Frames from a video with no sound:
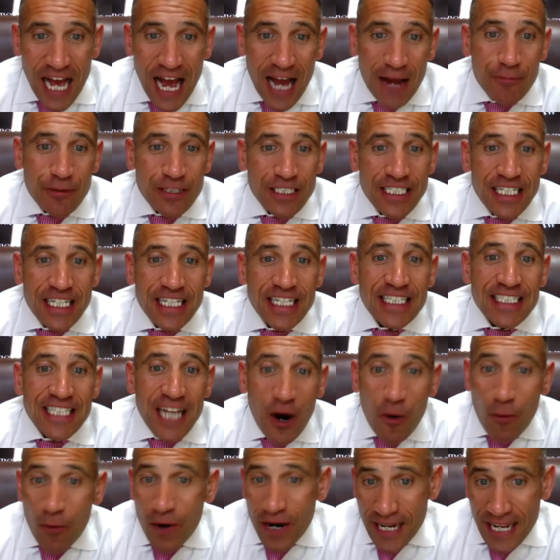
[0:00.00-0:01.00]
I was in
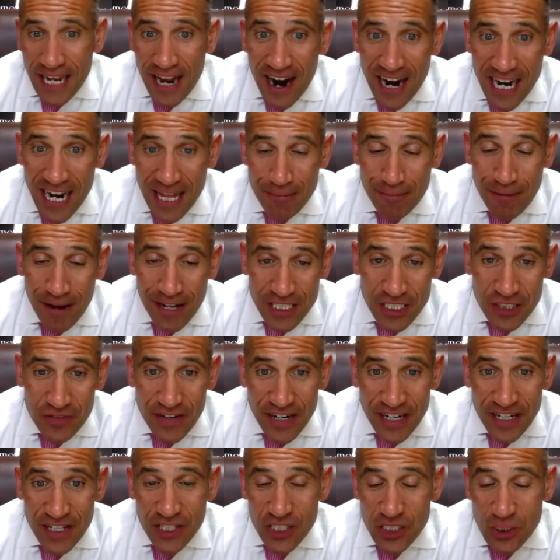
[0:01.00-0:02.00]
Delaware County,
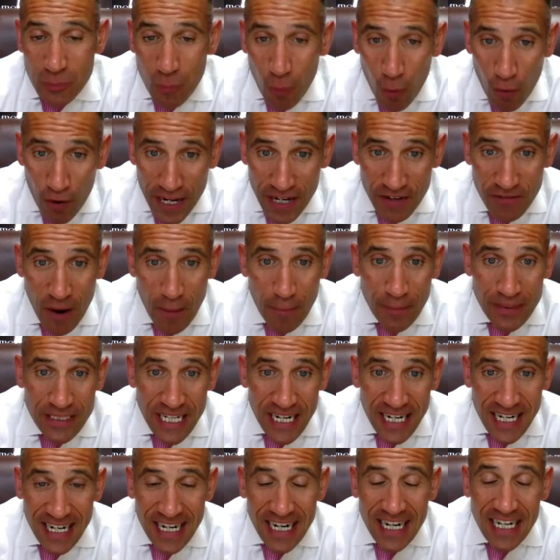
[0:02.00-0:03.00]
Pennsylvania this morning
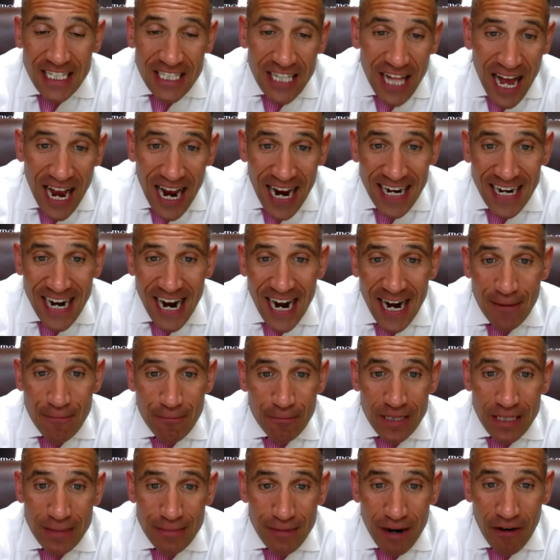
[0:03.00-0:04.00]
representing a client at a
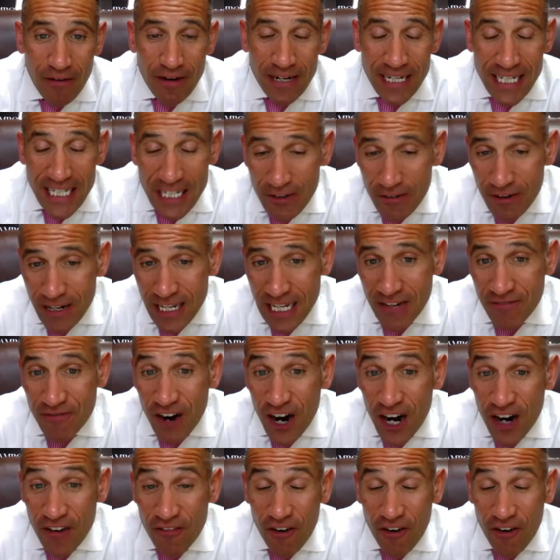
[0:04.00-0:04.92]
preliminary hearing in a very,